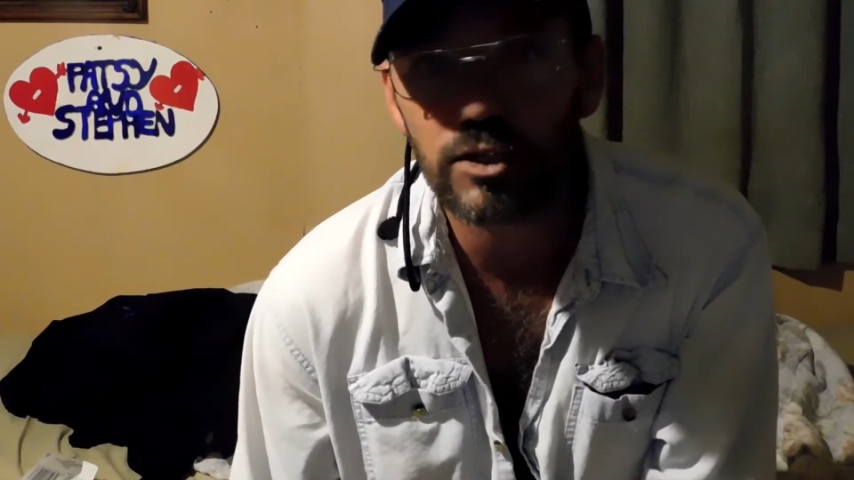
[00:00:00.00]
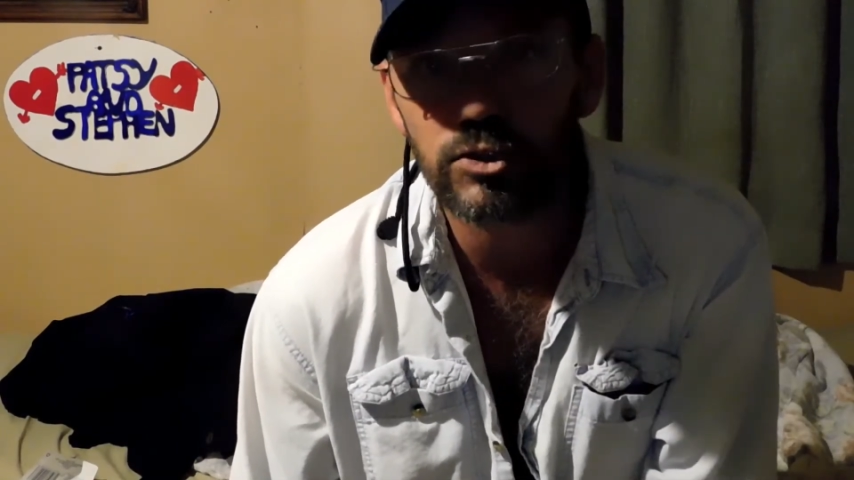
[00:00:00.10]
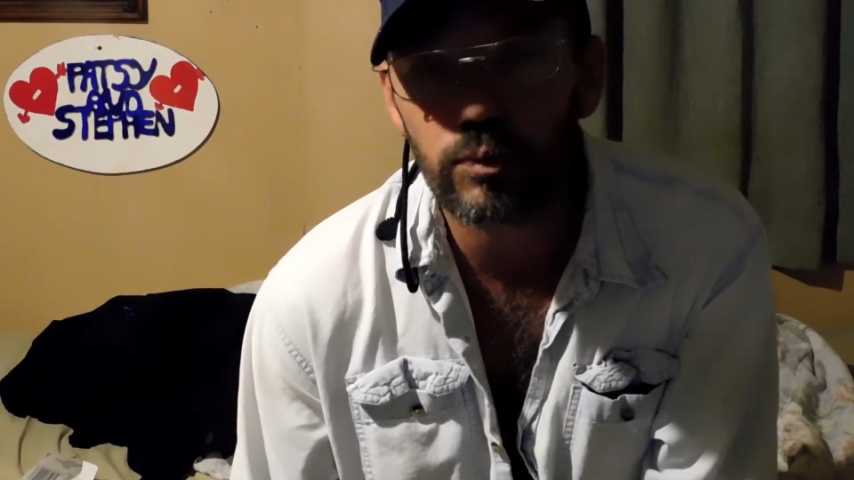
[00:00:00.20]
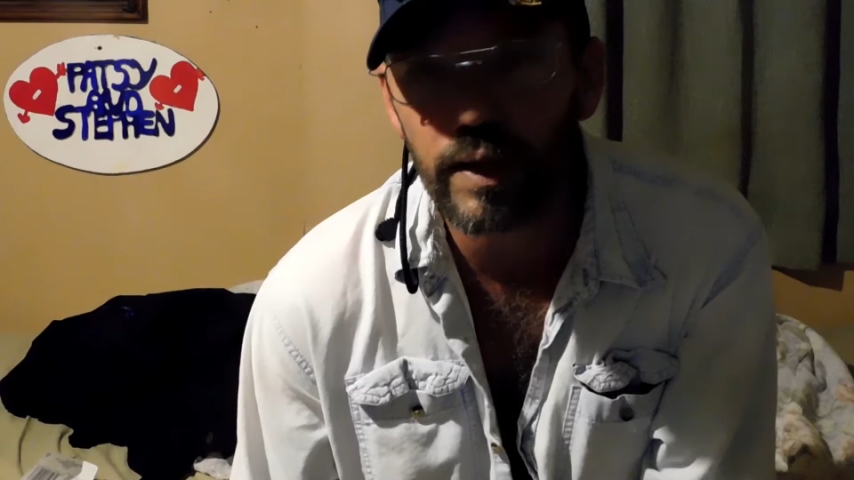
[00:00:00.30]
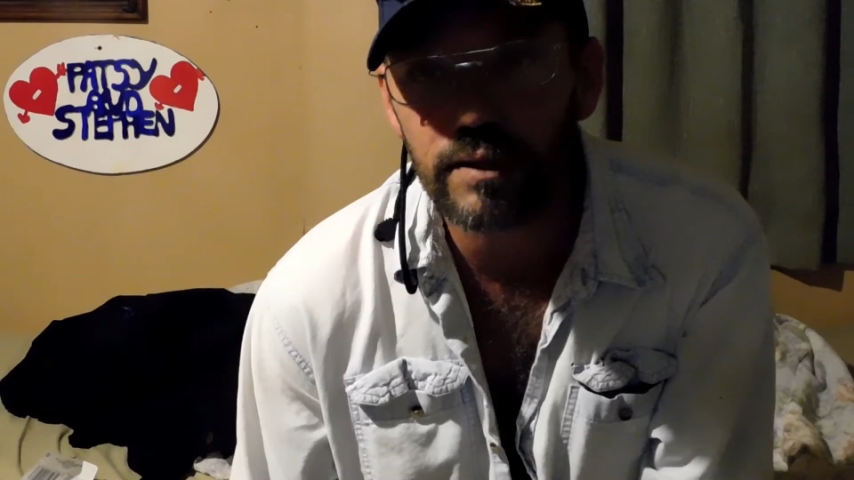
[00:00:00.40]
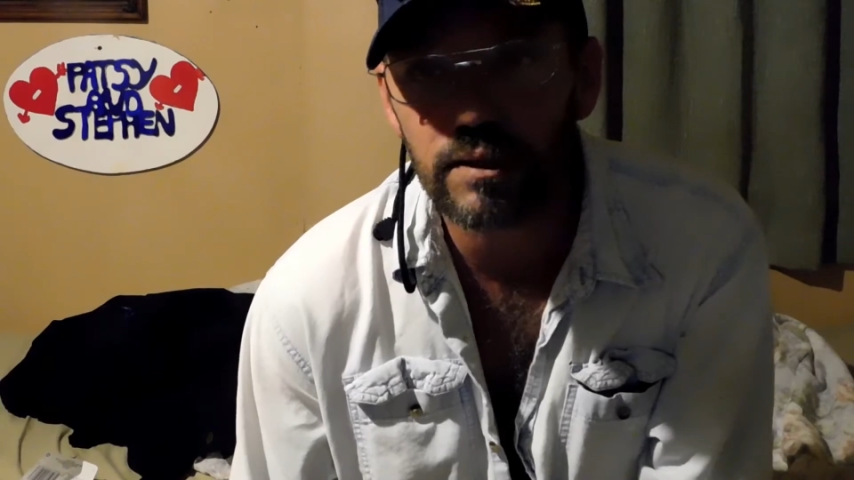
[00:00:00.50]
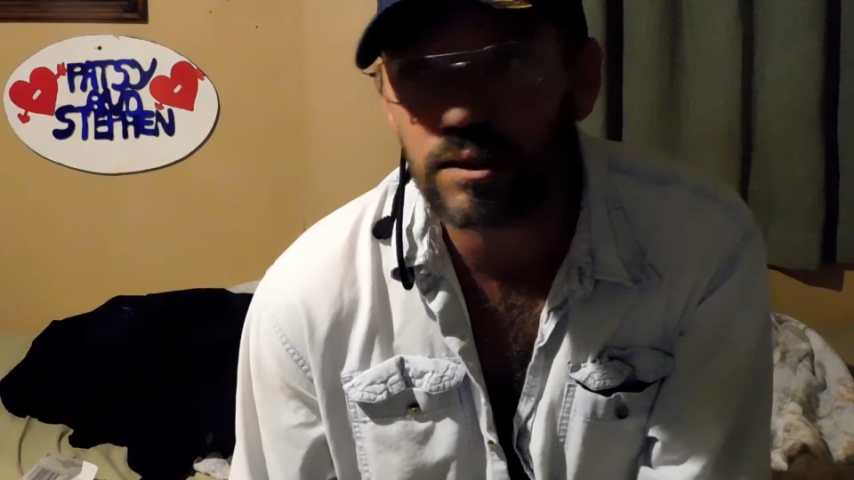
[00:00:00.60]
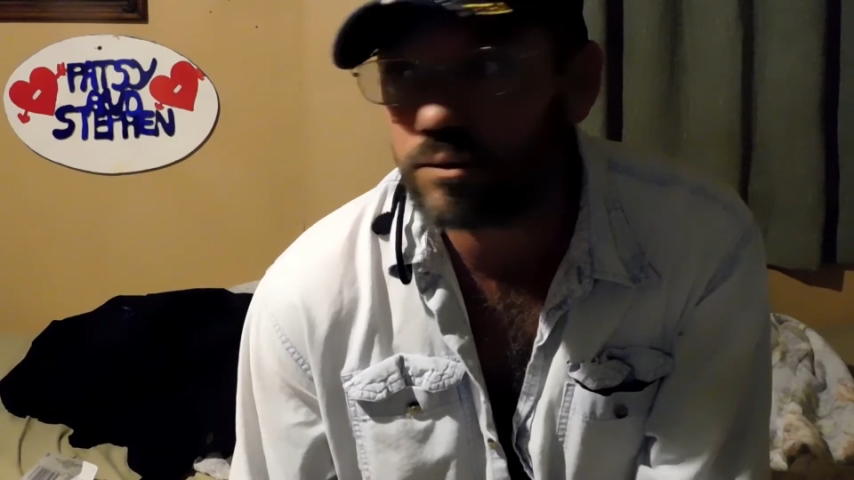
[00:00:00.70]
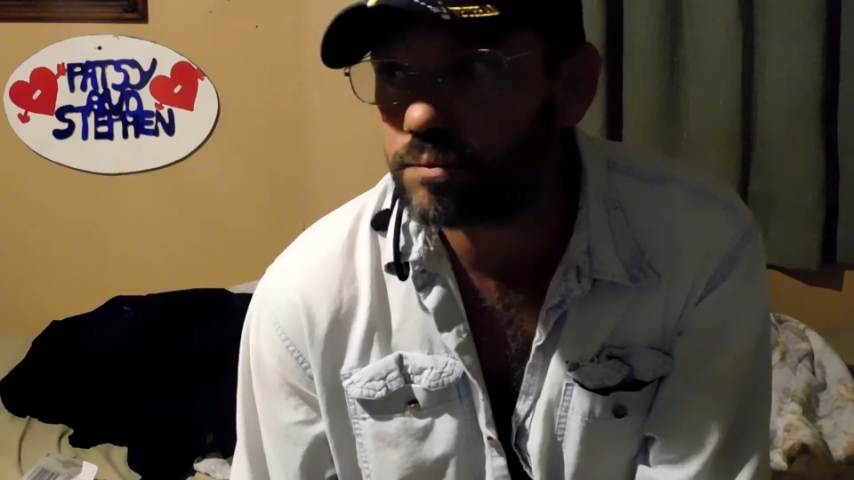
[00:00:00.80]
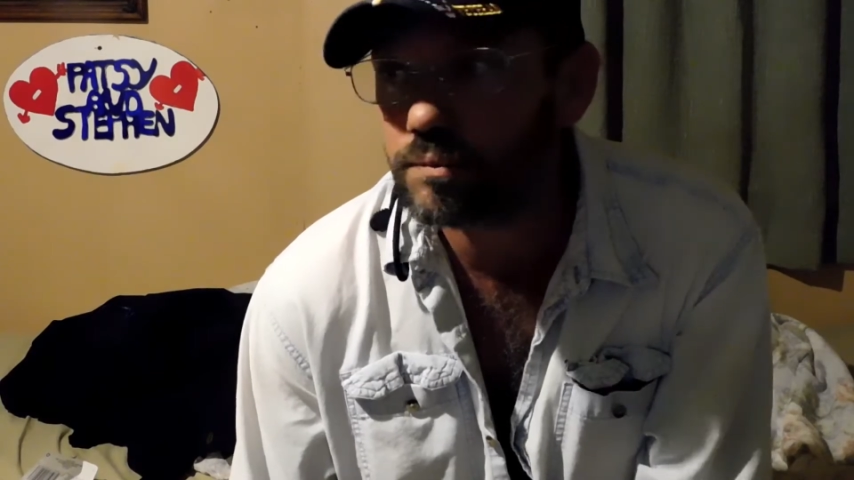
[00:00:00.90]
extra weight,
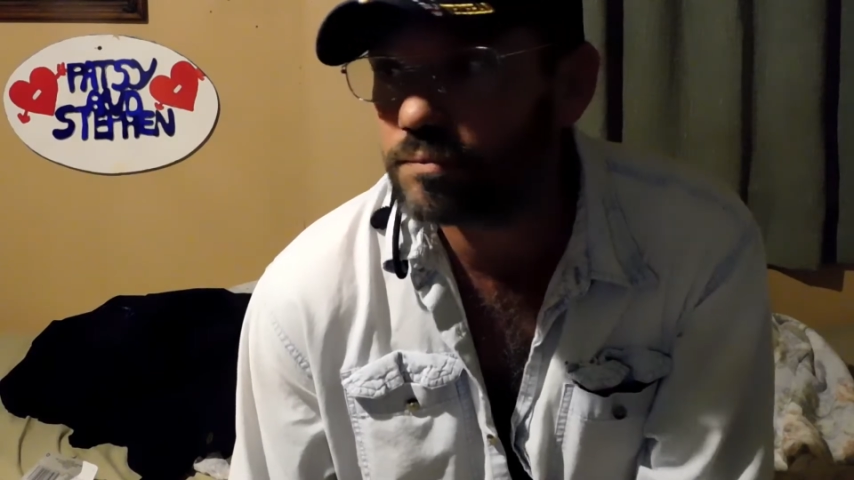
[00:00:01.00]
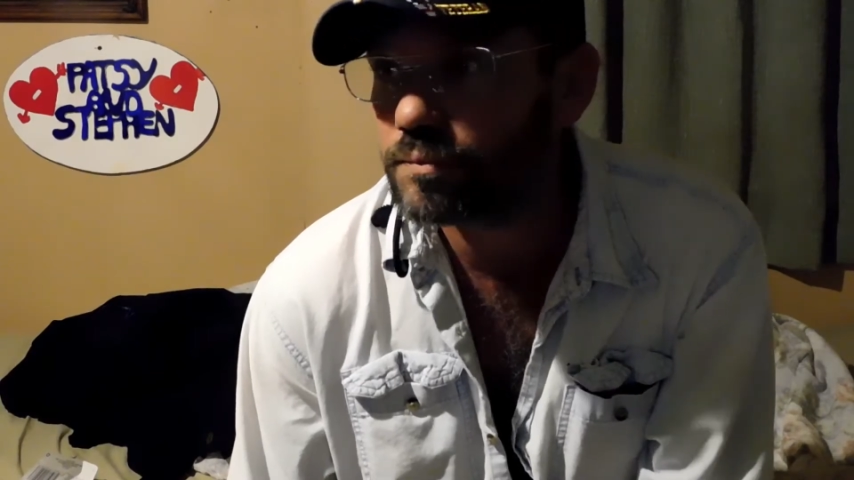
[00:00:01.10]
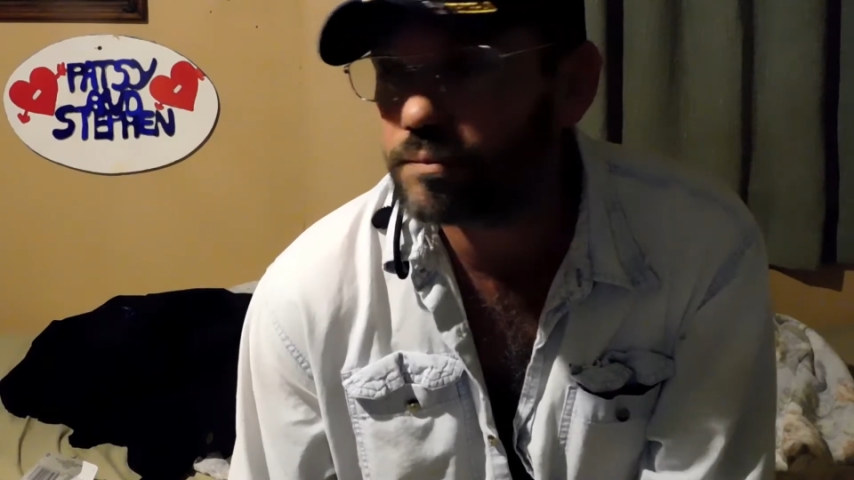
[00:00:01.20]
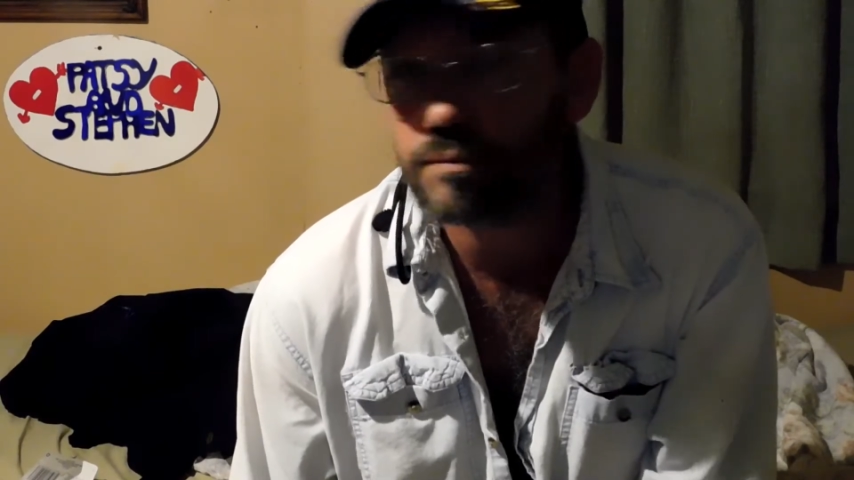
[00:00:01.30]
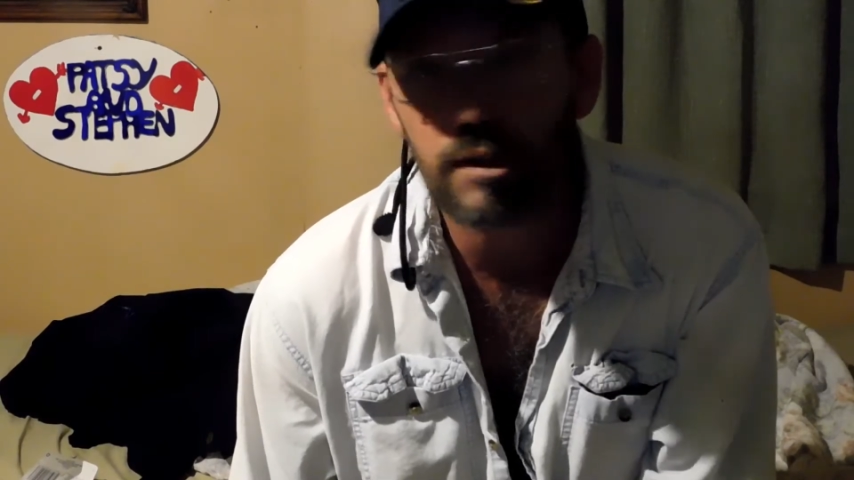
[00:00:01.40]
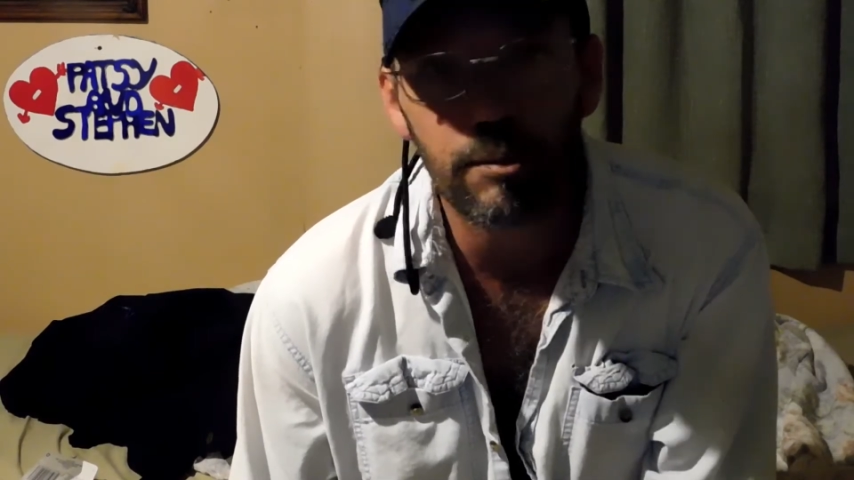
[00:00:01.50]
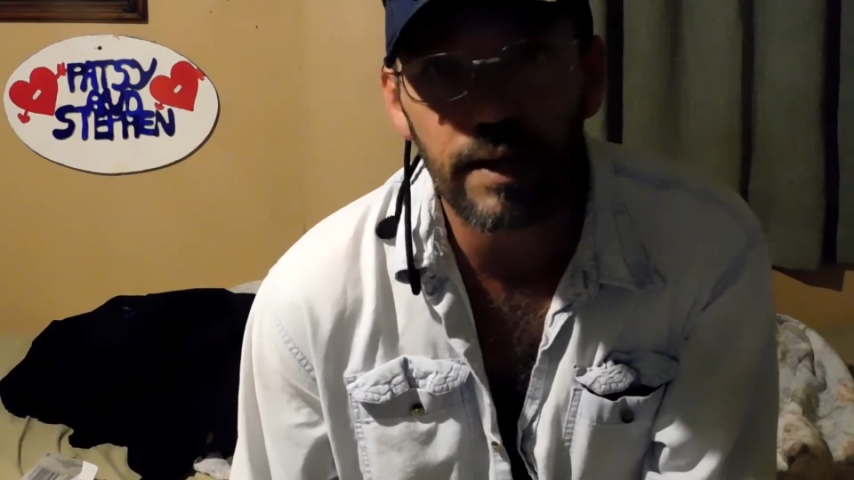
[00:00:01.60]
a couple